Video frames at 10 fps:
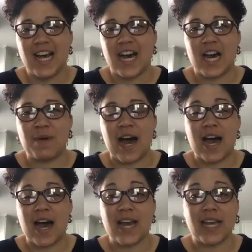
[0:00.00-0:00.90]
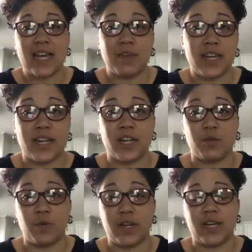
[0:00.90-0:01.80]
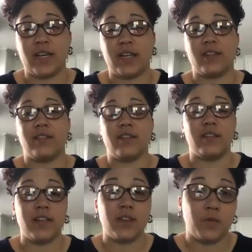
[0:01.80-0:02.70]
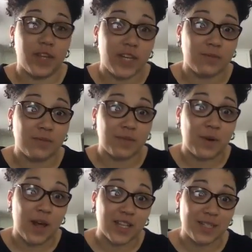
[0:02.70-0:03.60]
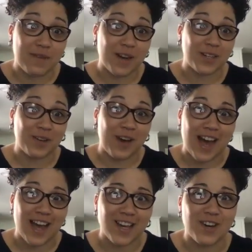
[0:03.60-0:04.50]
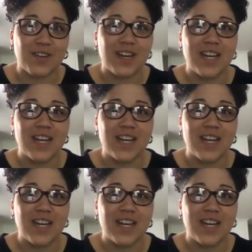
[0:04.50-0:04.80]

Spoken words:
I am here with Kalitha Williams of Policy Matters Ohio.